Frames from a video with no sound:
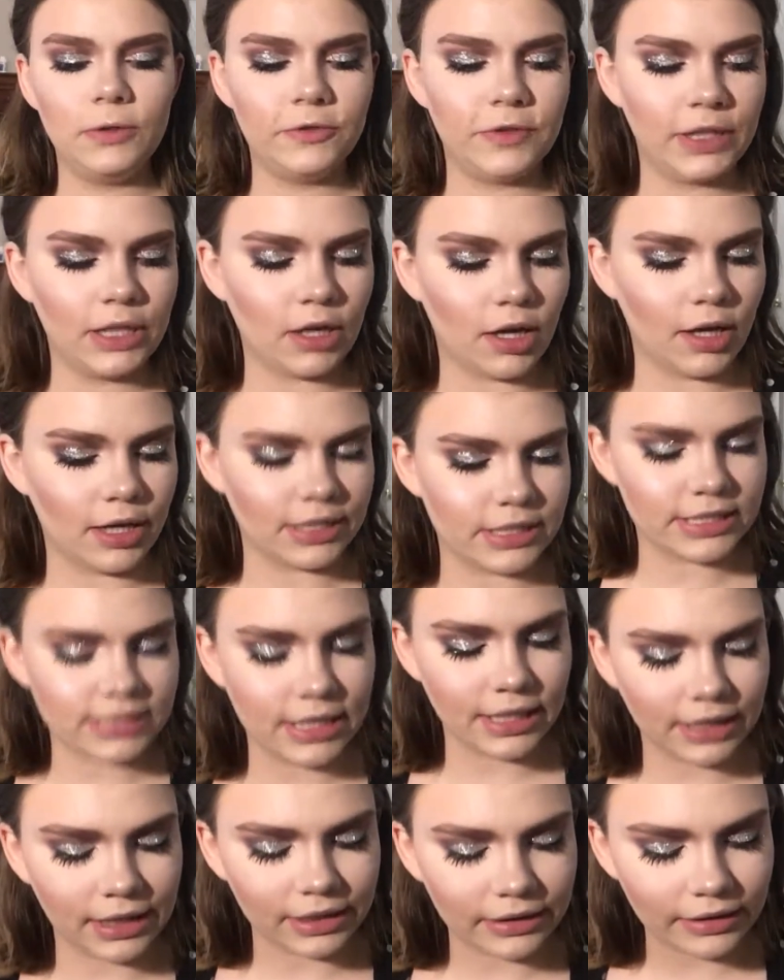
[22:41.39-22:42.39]
moving on
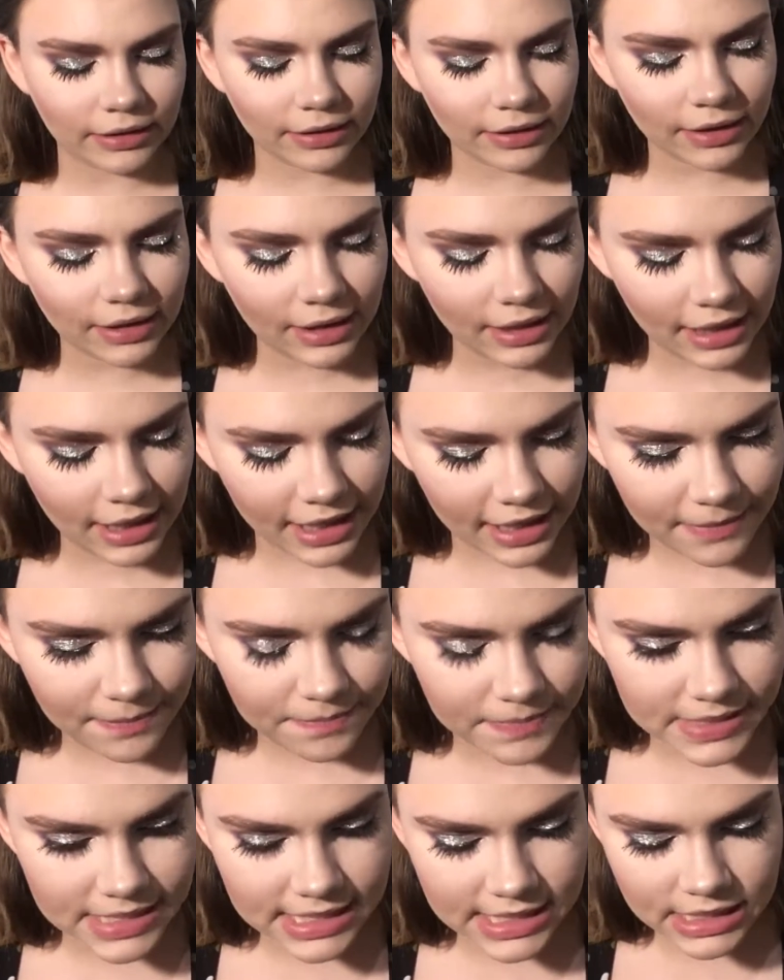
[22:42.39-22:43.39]
to
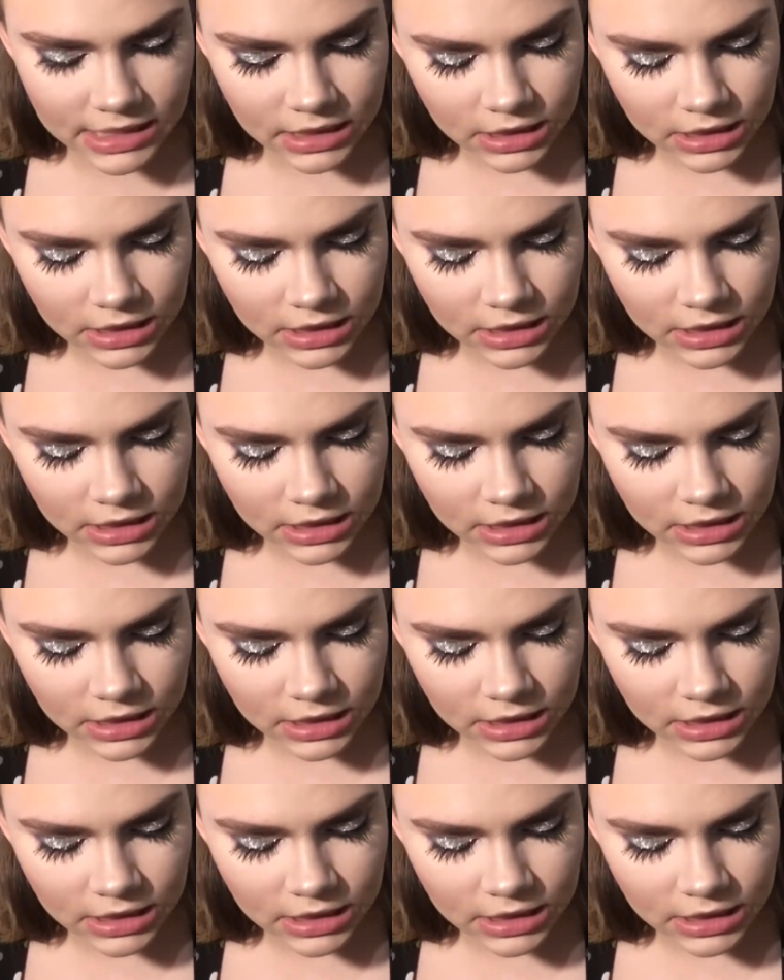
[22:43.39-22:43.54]
lips.